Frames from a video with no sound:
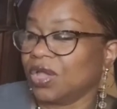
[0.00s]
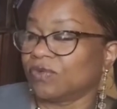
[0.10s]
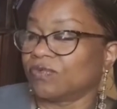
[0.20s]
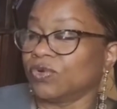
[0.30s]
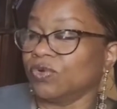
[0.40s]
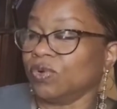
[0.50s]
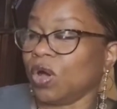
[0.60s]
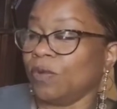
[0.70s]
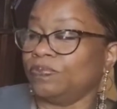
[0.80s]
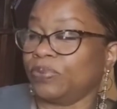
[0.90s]
Roo
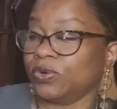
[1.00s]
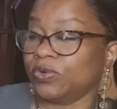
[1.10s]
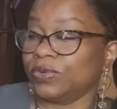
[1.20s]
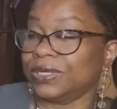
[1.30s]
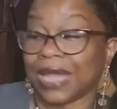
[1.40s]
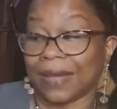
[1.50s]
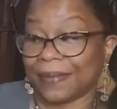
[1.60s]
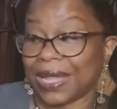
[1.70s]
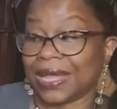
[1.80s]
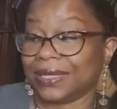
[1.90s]
hoped Pooh would not
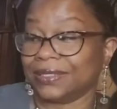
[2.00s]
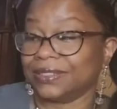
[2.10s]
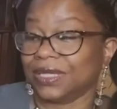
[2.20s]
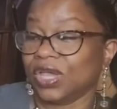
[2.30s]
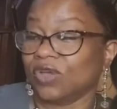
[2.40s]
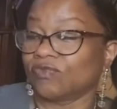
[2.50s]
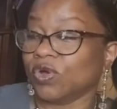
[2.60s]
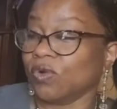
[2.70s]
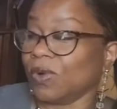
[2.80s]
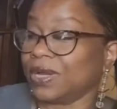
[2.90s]
mind.
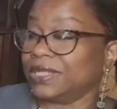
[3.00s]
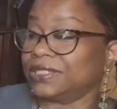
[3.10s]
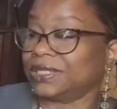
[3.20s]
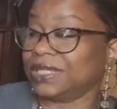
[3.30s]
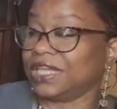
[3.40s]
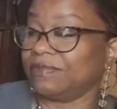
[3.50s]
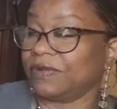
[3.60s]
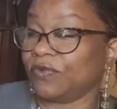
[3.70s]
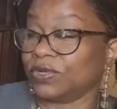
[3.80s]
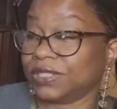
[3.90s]
Roo wanted to leave
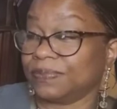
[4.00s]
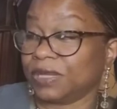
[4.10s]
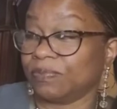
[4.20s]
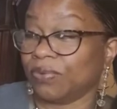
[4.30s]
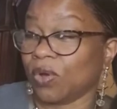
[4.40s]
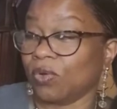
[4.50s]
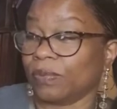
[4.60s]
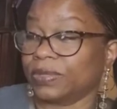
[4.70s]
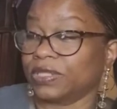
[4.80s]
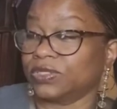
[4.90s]
before something
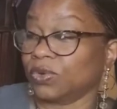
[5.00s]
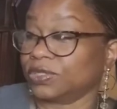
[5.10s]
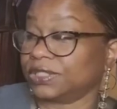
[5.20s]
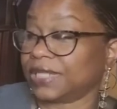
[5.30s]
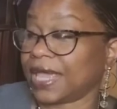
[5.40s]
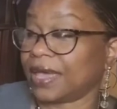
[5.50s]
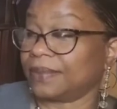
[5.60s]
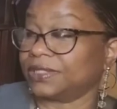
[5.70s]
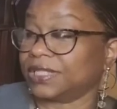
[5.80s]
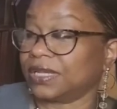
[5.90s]
broke, but the door
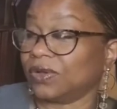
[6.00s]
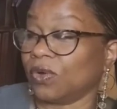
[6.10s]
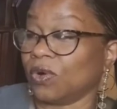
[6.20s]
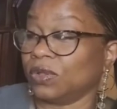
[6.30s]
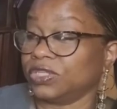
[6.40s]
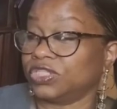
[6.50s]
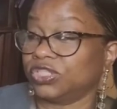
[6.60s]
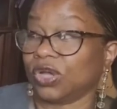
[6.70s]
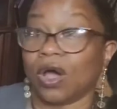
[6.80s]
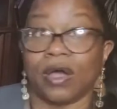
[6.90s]
slammed, sending all the
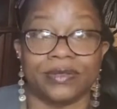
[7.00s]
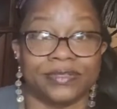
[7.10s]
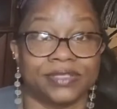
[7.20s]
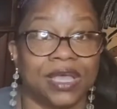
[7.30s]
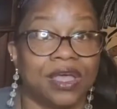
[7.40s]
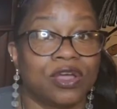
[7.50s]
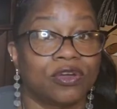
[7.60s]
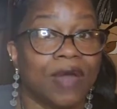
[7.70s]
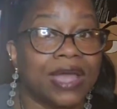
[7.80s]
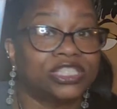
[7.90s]
jars
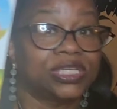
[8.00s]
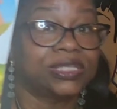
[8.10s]
crashing